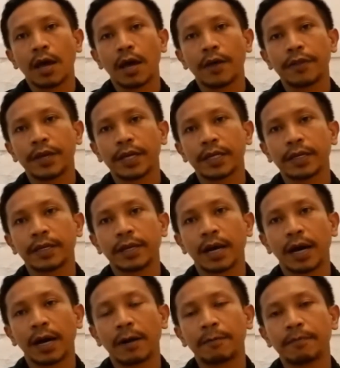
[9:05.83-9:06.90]
And
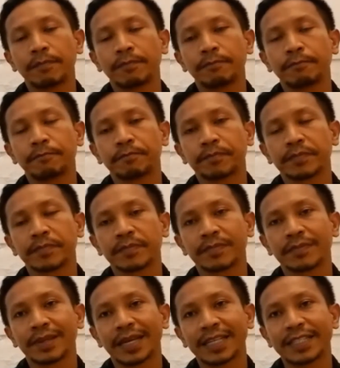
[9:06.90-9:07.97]
then
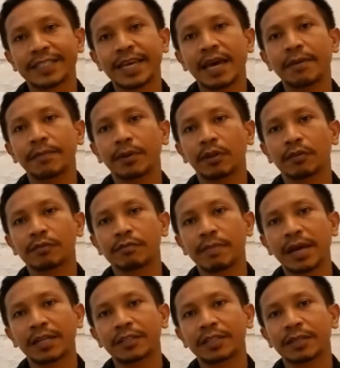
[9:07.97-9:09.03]
example of
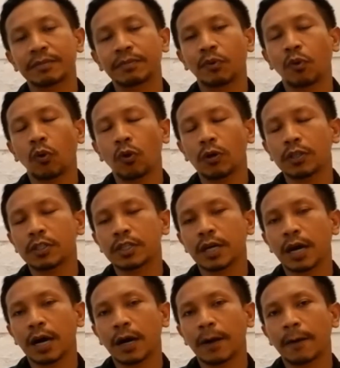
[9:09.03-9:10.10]
melting pot,
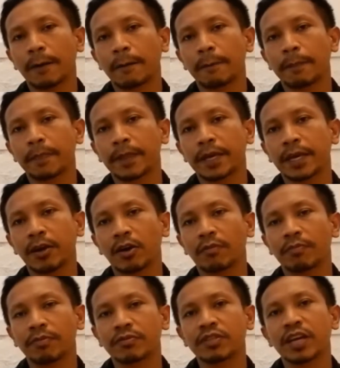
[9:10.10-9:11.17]
here I
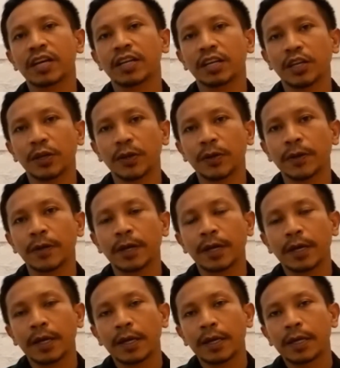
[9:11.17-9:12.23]
present you.
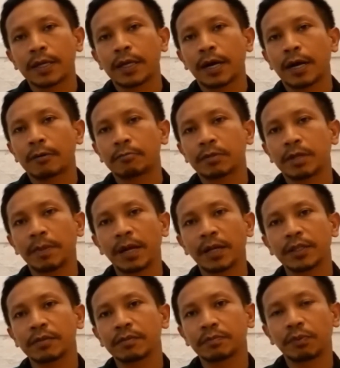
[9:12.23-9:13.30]
The
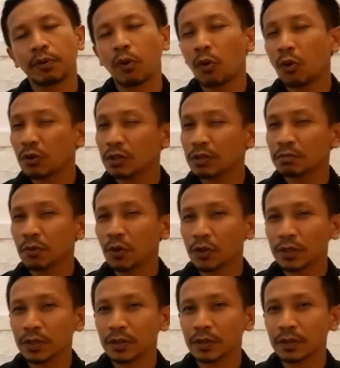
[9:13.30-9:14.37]
melting pot
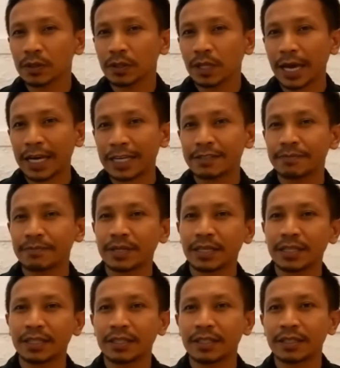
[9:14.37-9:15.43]
model has
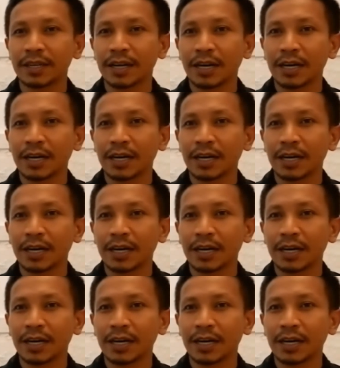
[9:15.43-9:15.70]
been